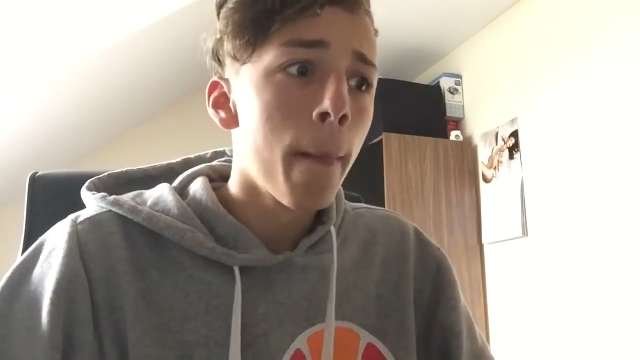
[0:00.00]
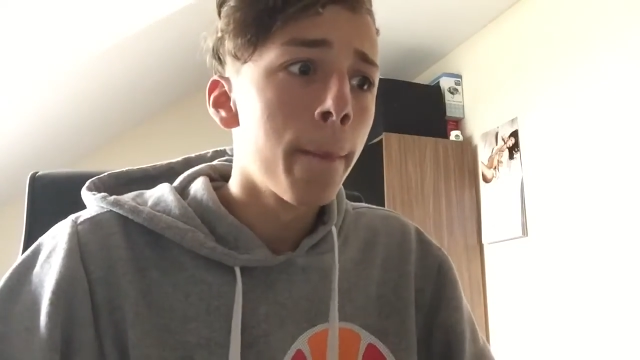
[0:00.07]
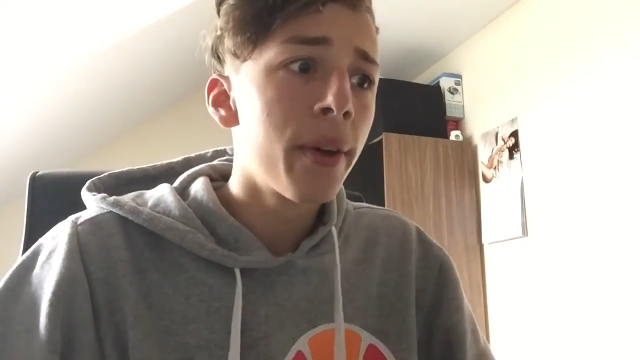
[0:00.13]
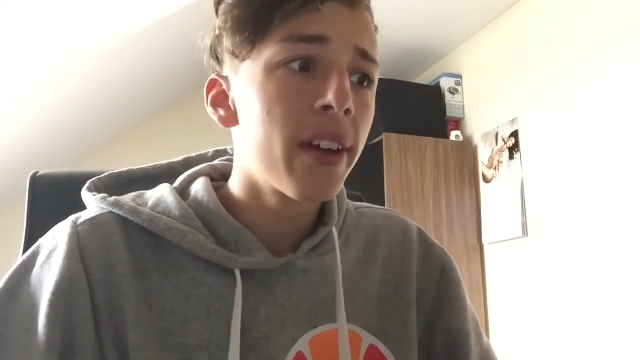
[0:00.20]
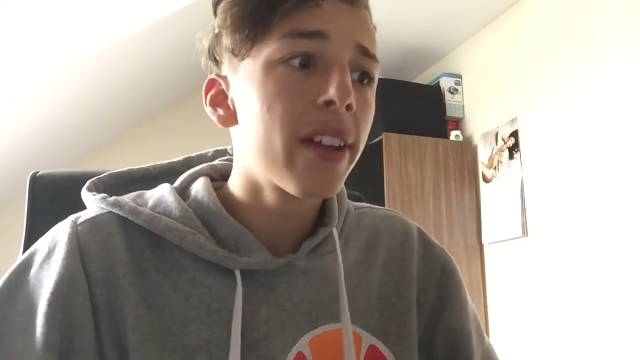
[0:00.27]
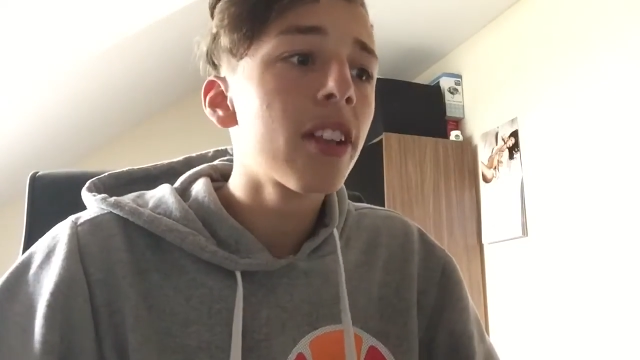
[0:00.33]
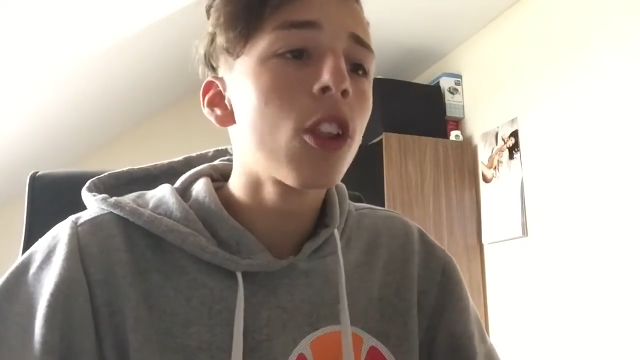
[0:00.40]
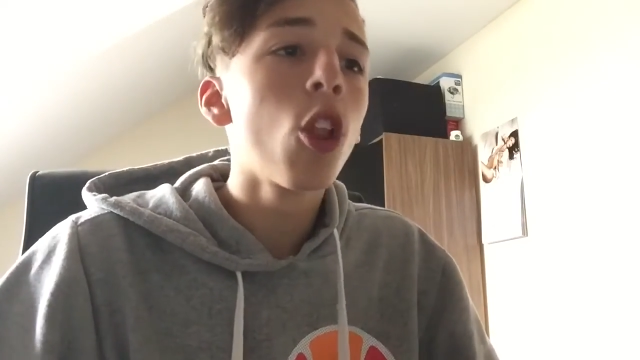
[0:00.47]
But
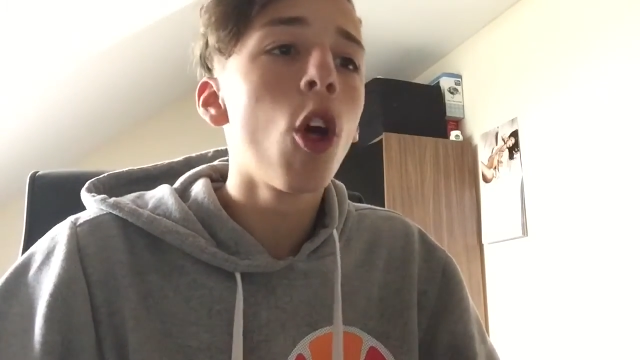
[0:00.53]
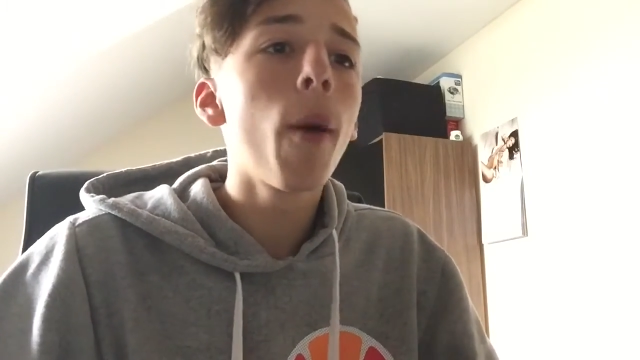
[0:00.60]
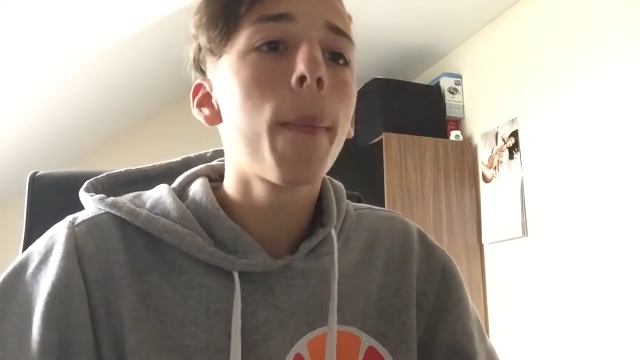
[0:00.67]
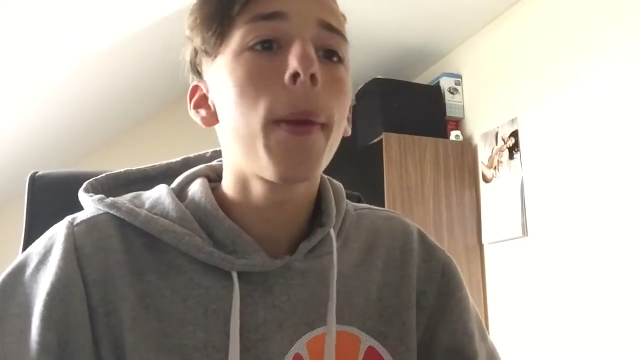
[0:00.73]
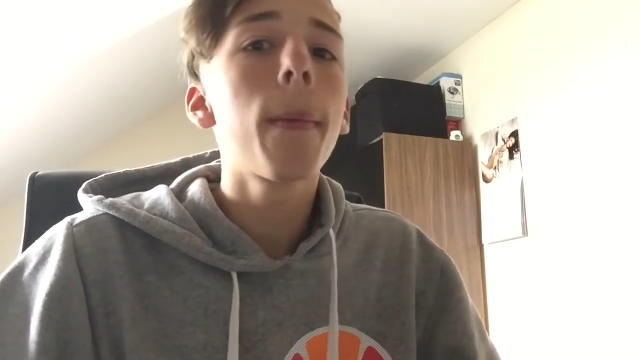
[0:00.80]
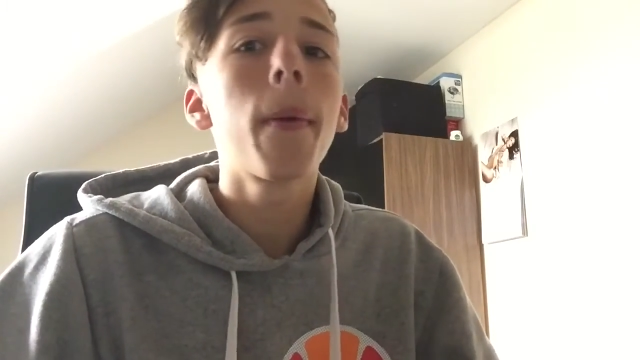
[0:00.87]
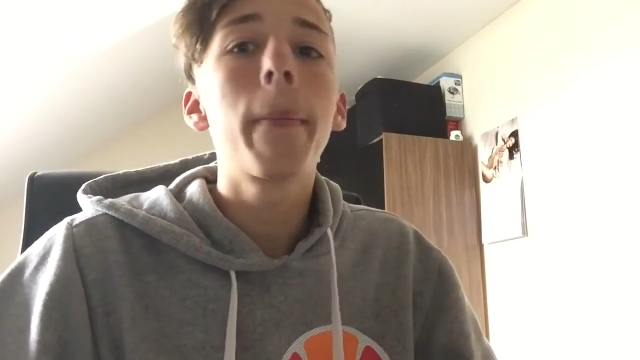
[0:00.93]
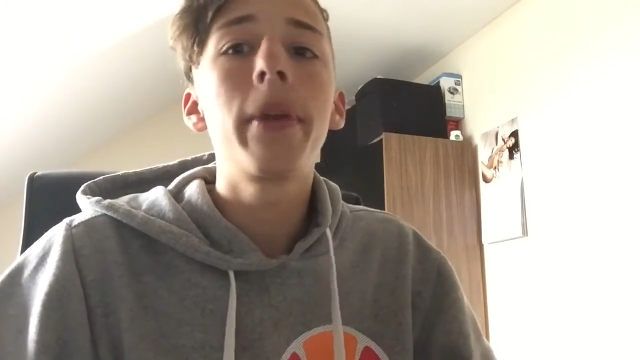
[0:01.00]
a lot of
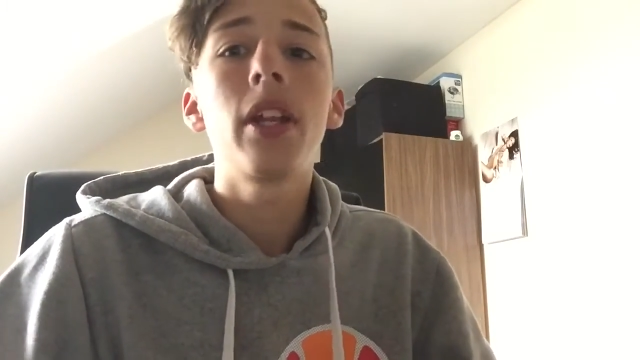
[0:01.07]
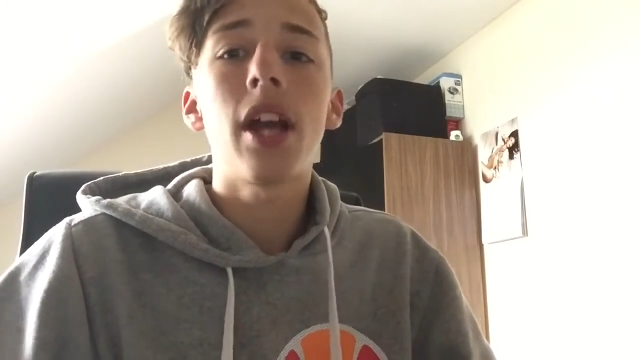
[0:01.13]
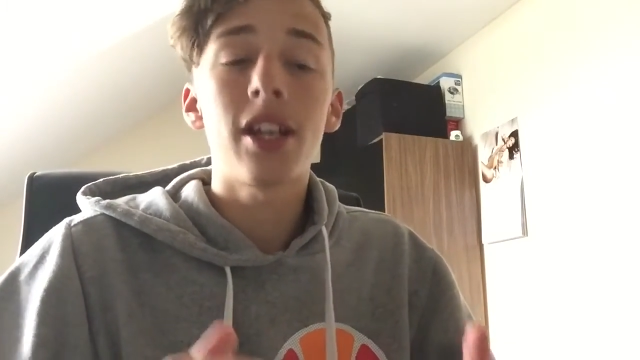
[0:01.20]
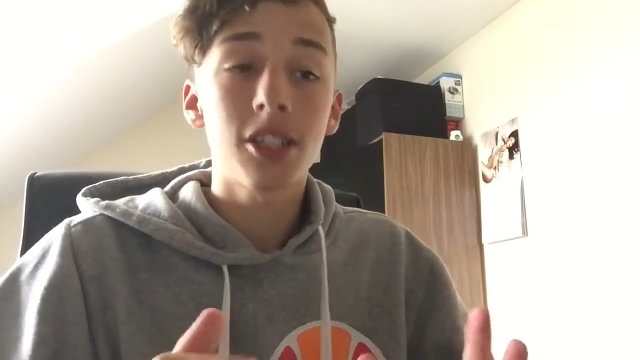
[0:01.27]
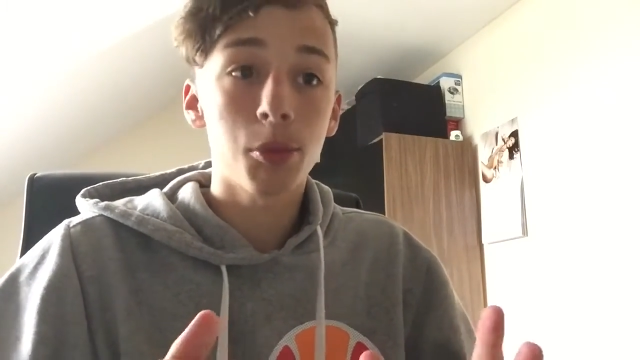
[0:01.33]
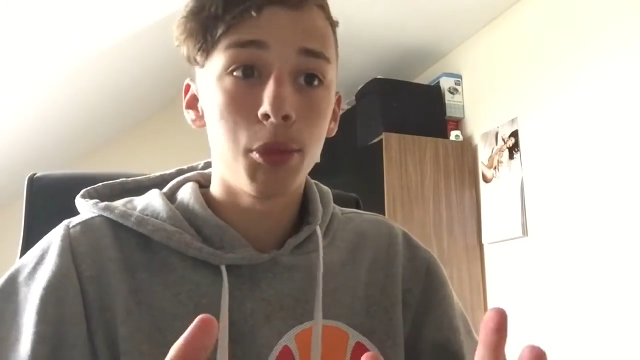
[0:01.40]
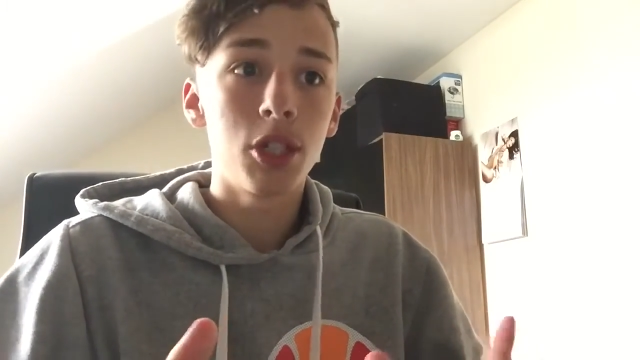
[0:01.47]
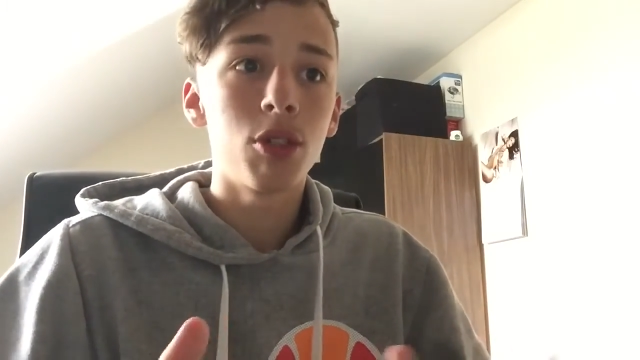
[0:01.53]
people have been
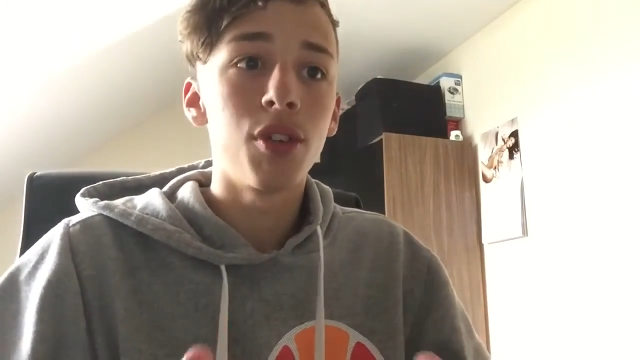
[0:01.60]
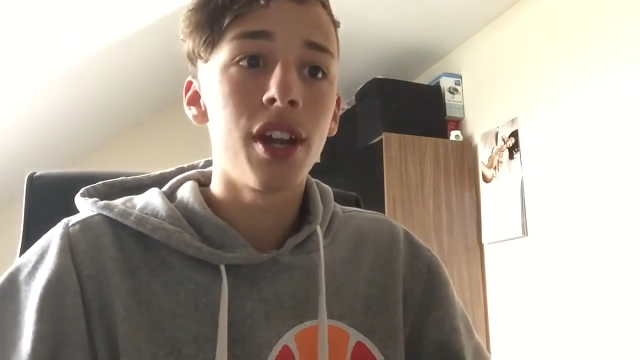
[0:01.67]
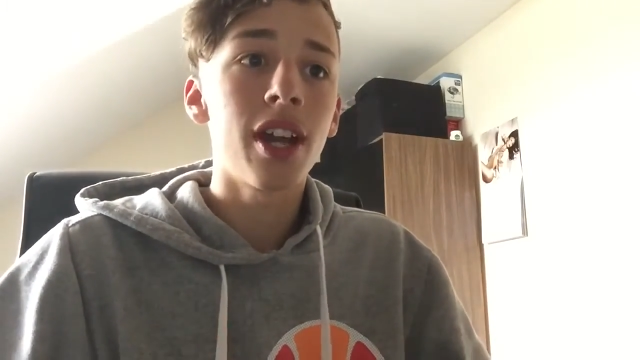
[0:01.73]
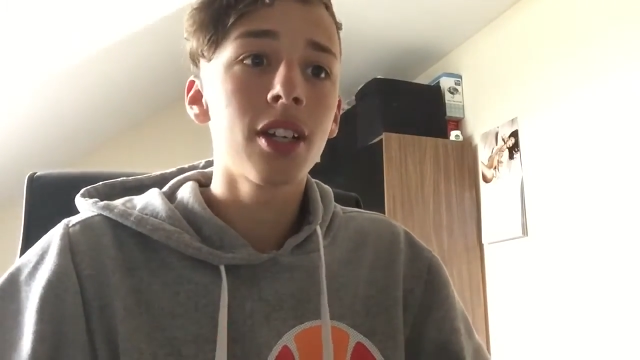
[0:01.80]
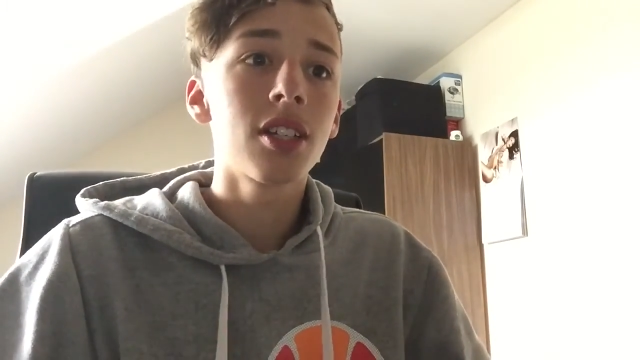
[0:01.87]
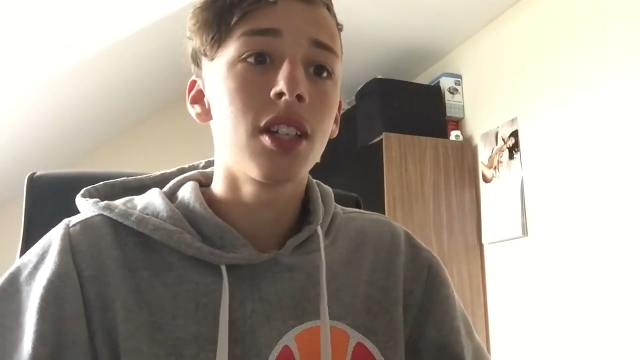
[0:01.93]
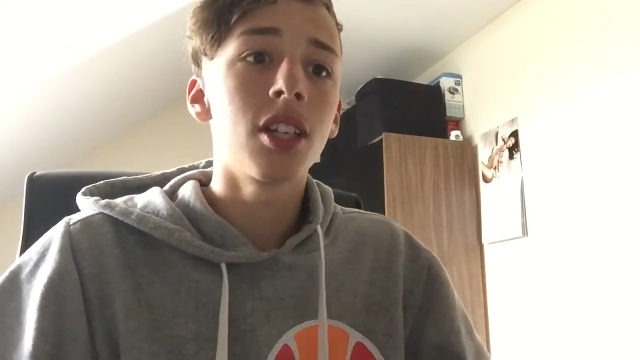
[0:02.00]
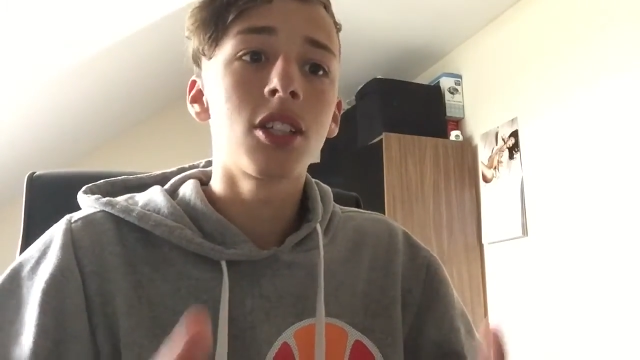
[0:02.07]
asking me to
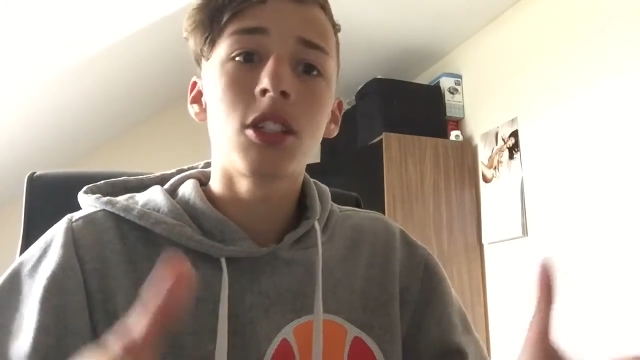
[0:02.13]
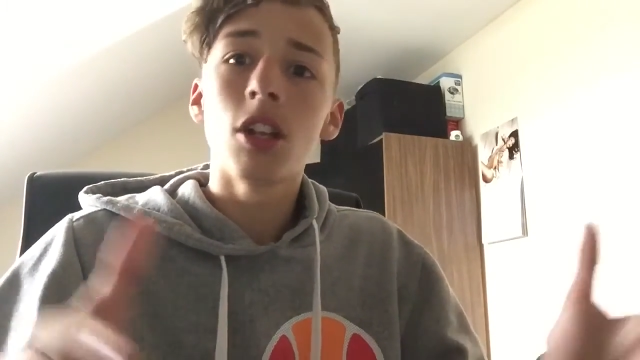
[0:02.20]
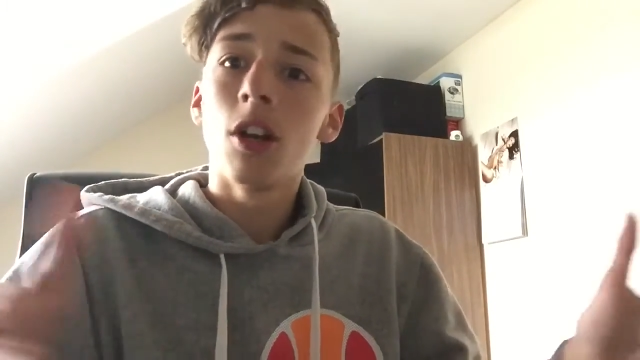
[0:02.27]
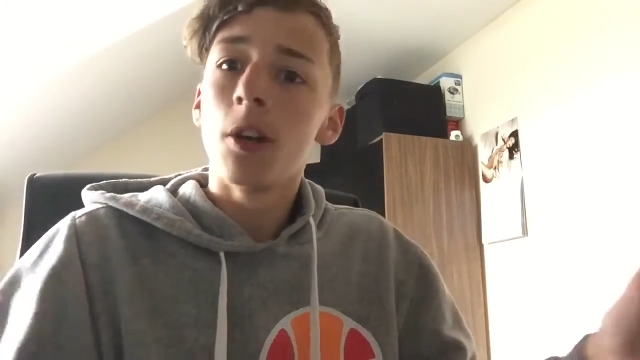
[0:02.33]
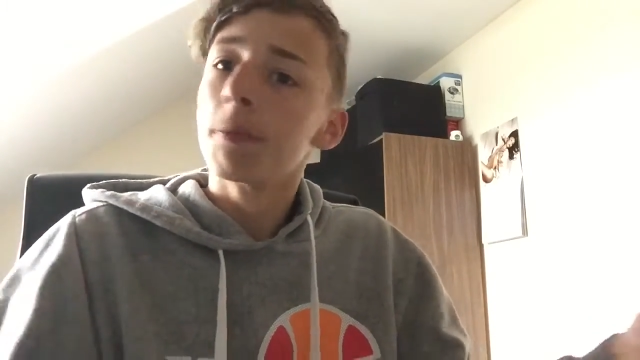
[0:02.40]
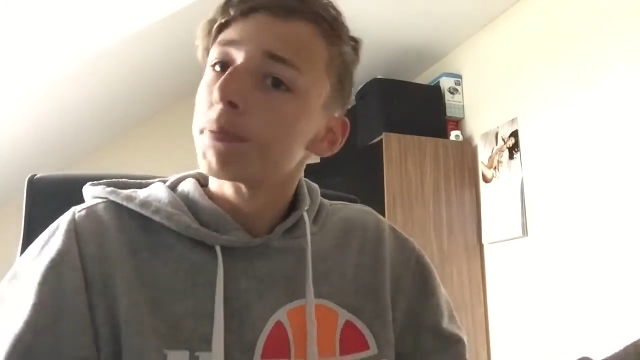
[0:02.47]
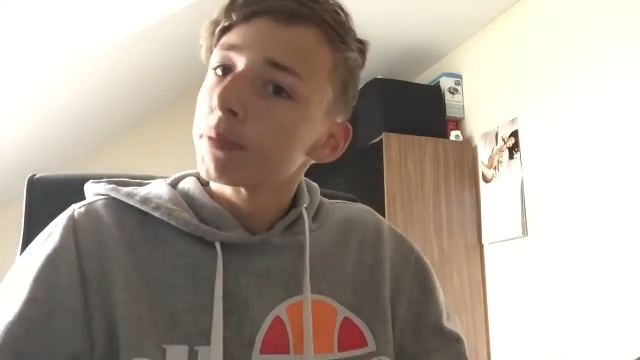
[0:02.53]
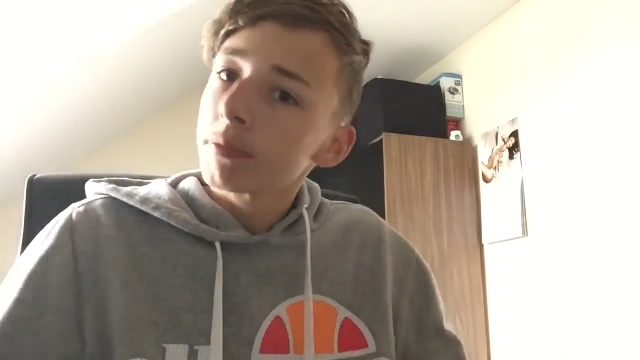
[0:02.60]
react to this,
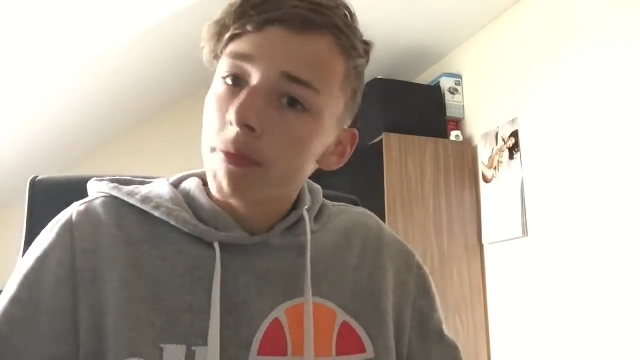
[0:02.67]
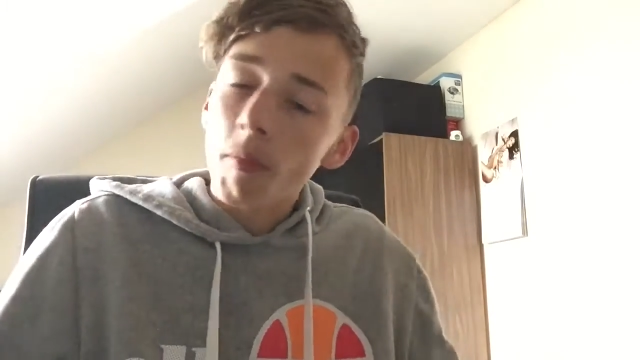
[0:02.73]
so